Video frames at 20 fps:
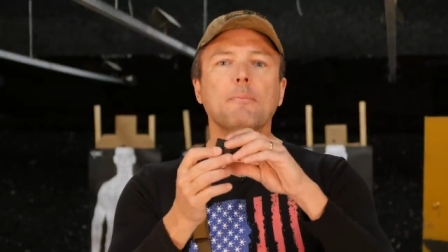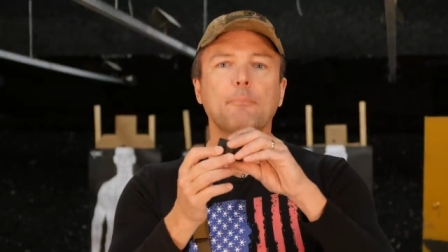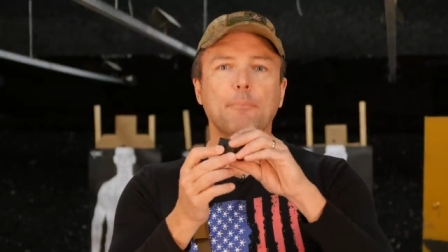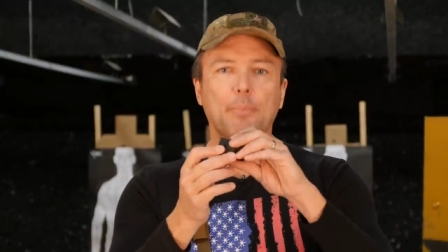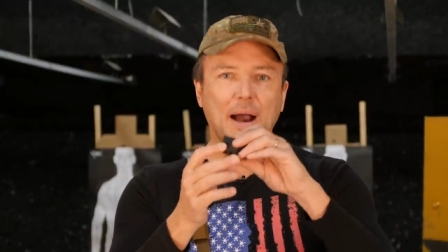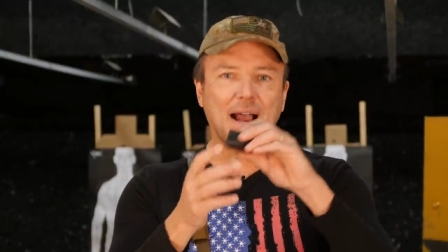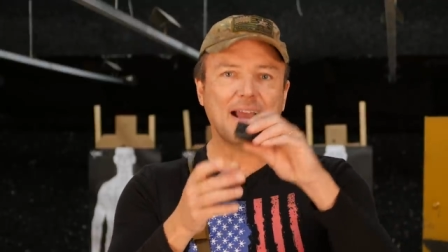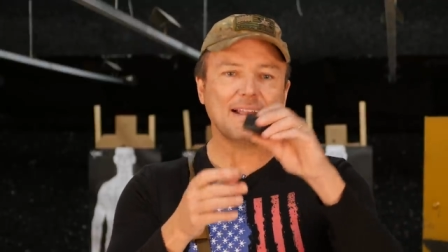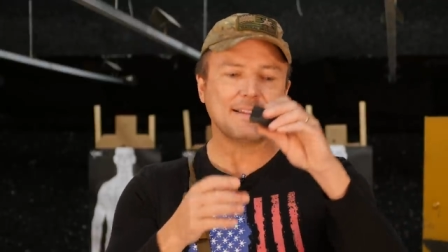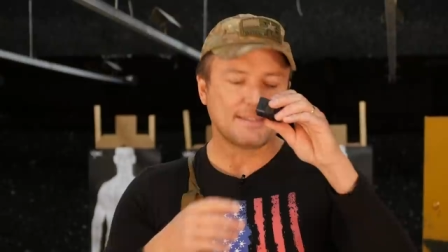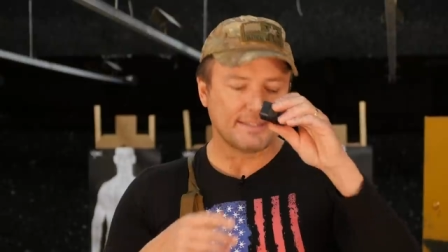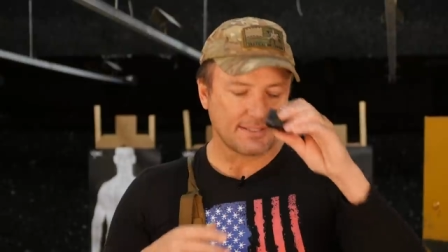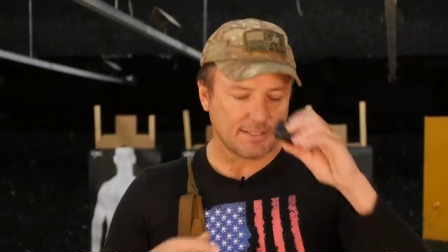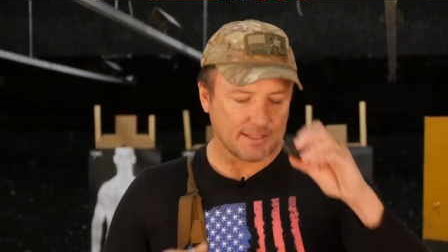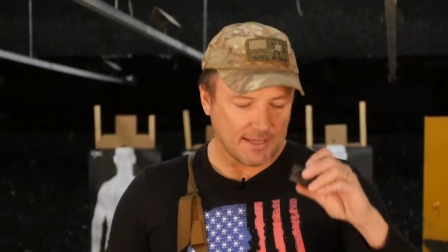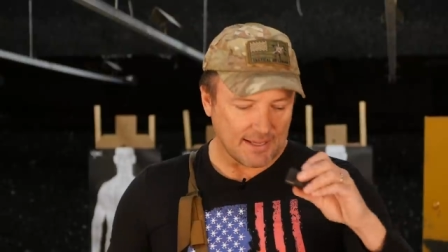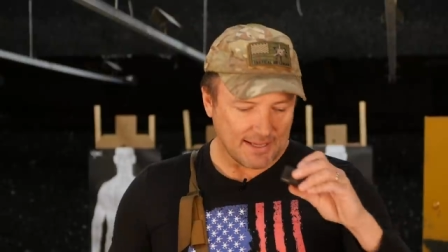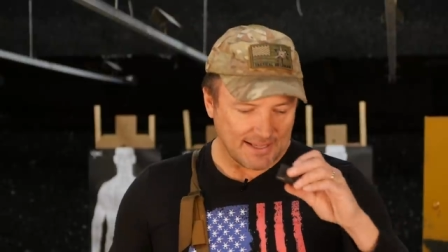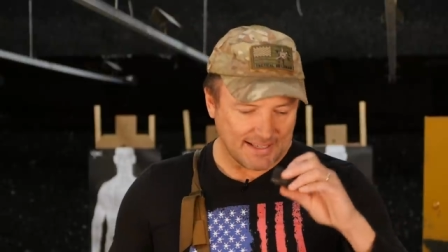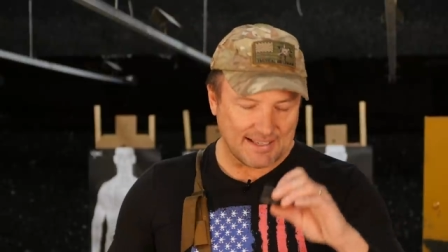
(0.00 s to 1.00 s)
but
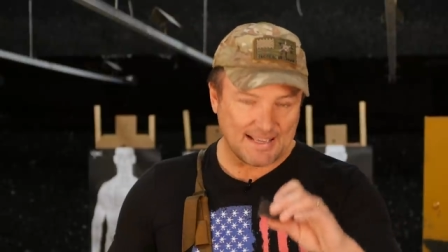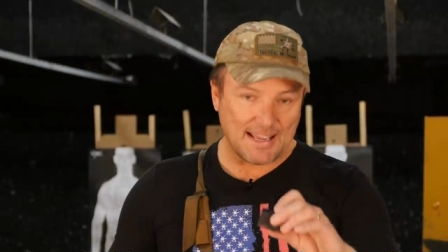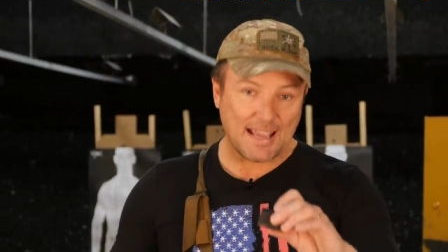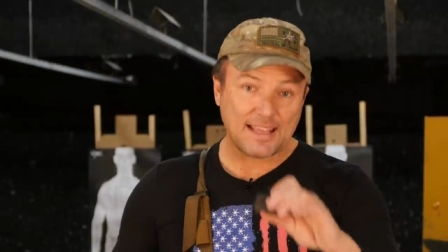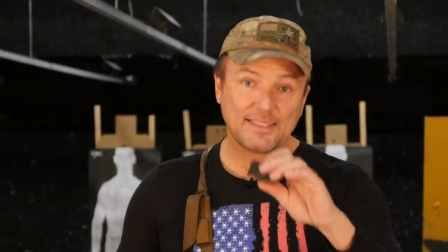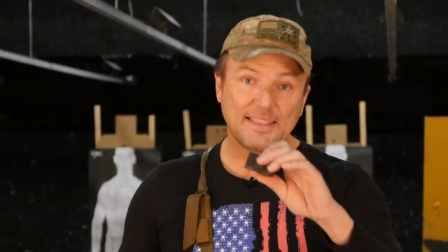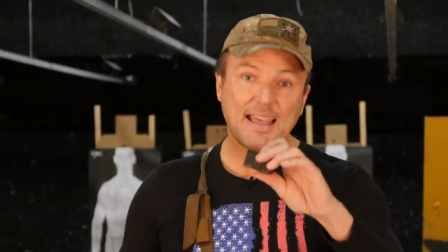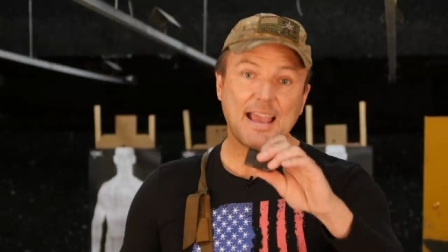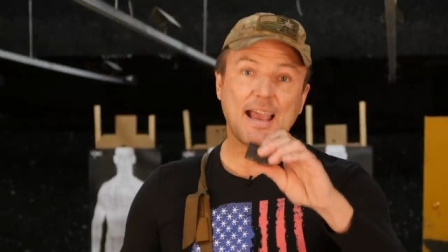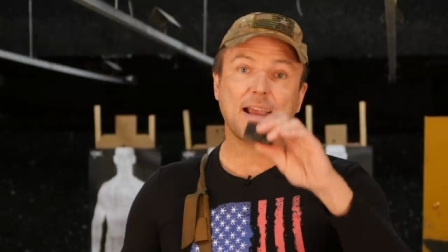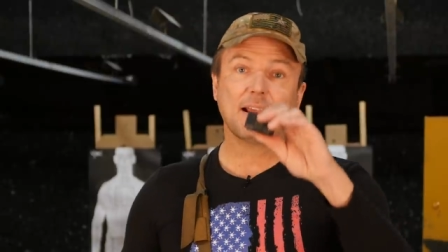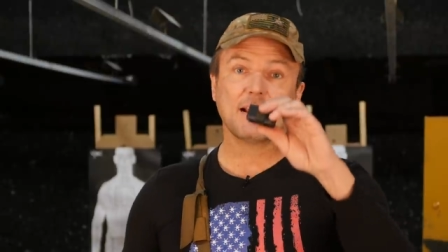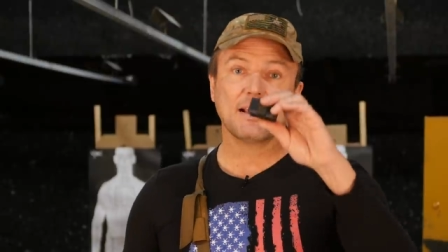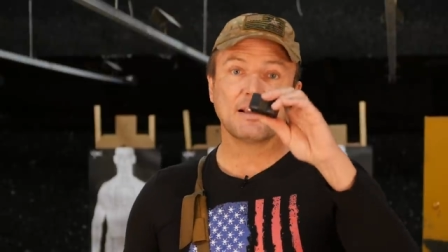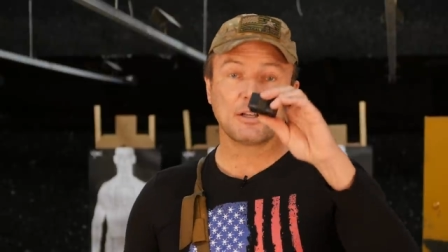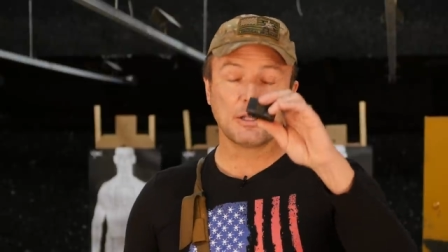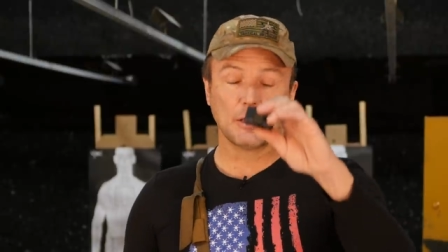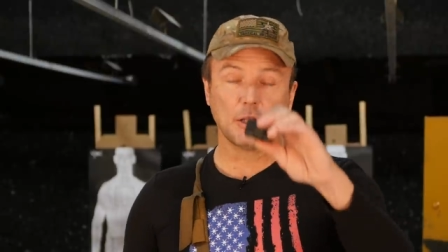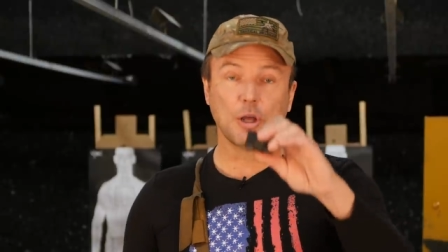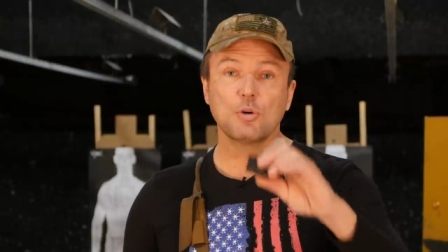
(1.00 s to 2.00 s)
get that
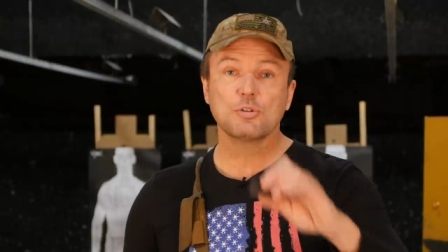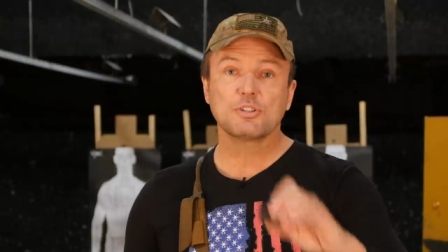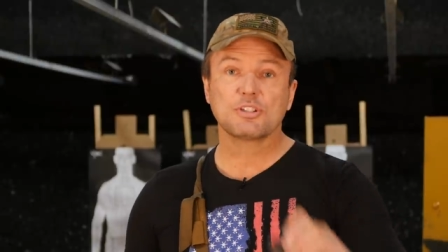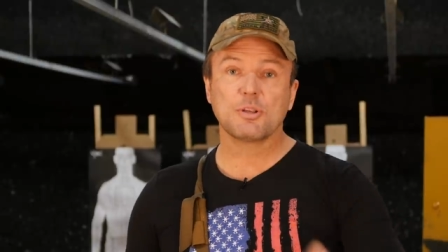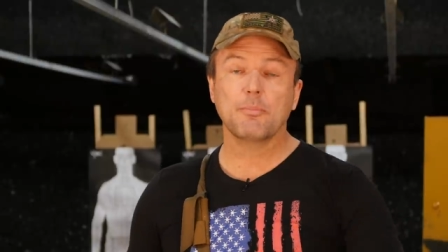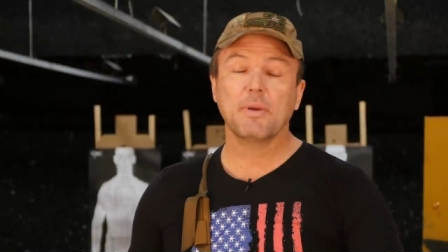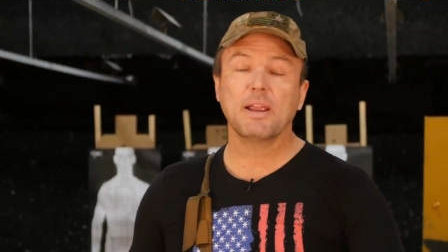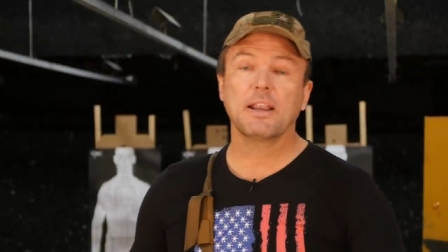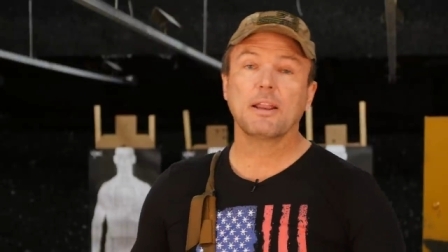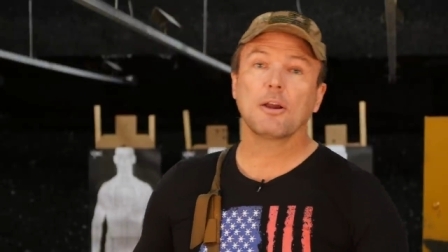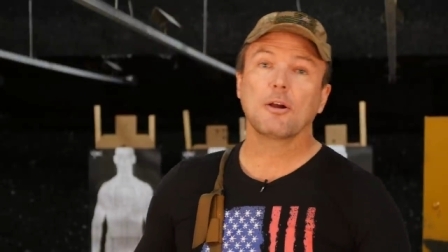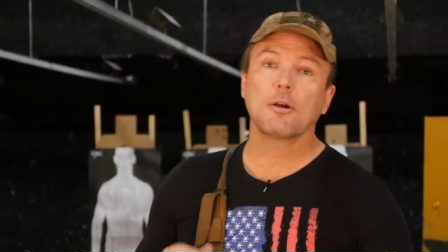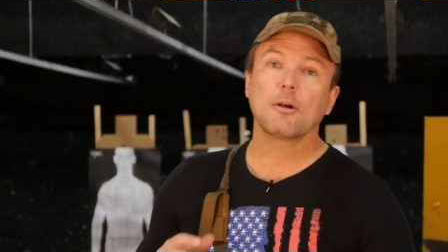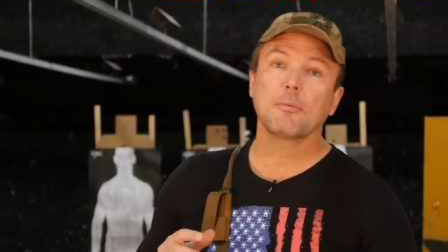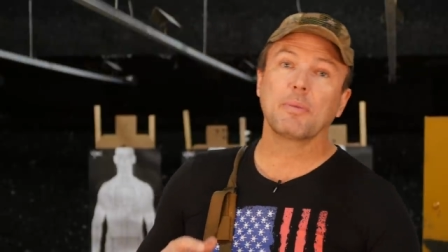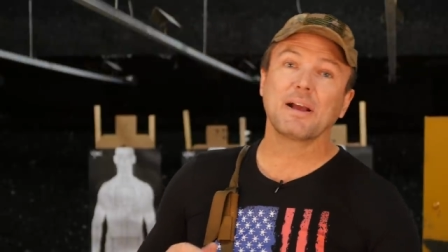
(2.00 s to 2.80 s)
enclosed emitter,